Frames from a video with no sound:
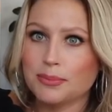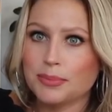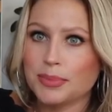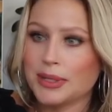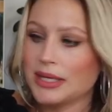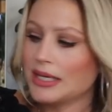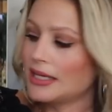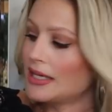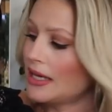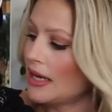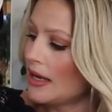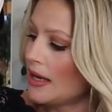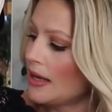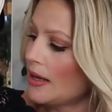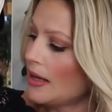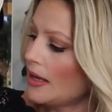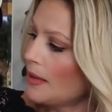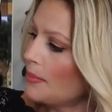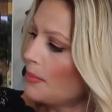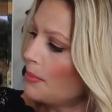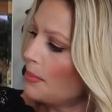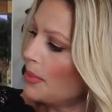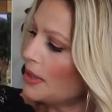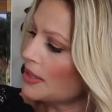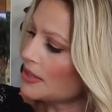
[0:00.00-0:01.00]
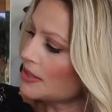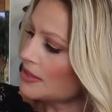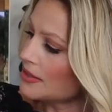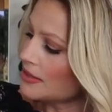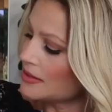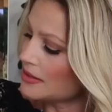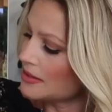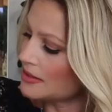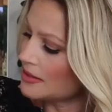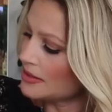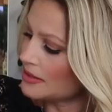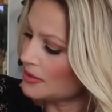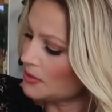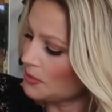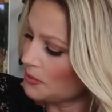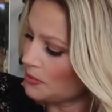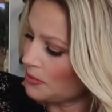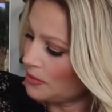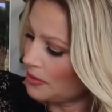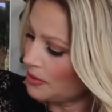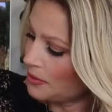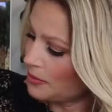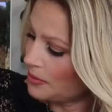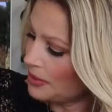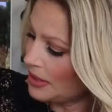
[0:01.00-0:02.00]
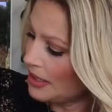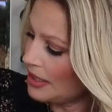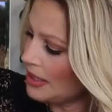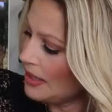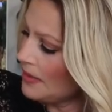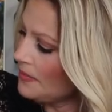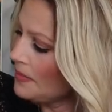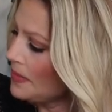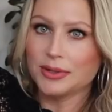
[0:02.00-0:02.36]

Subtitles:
big buttons all the way.